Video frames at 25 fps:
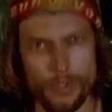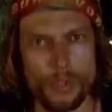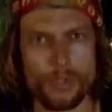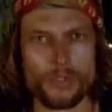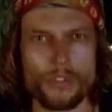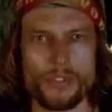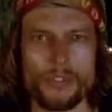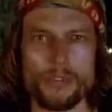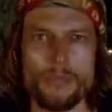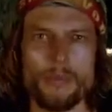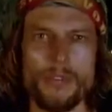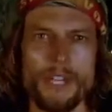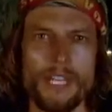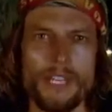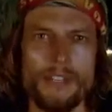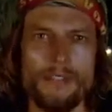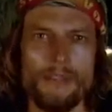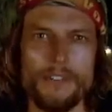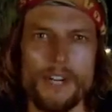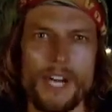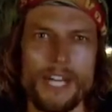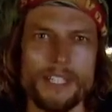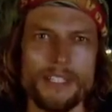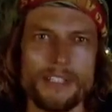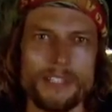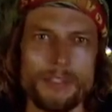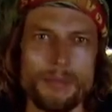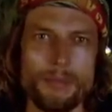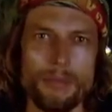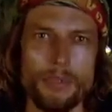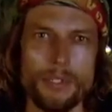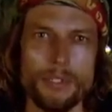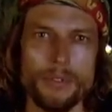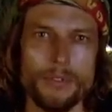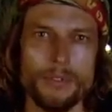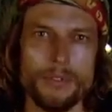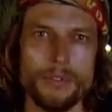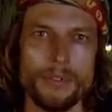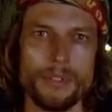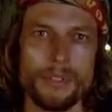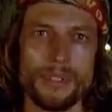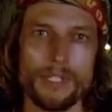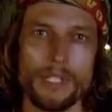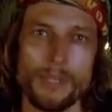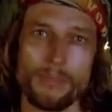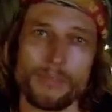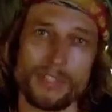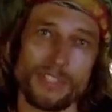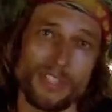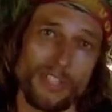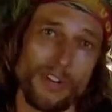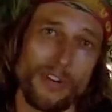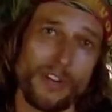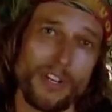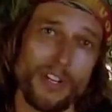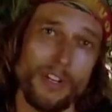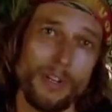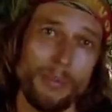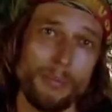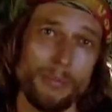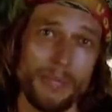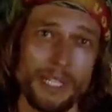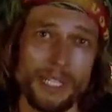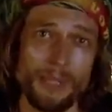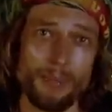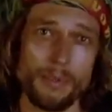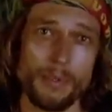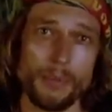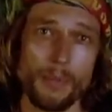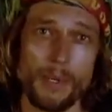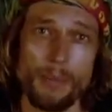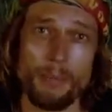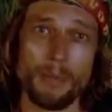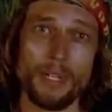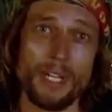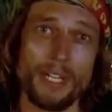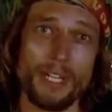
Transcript: Roses are red, violets are blue. I'm sorry, old mate, but we're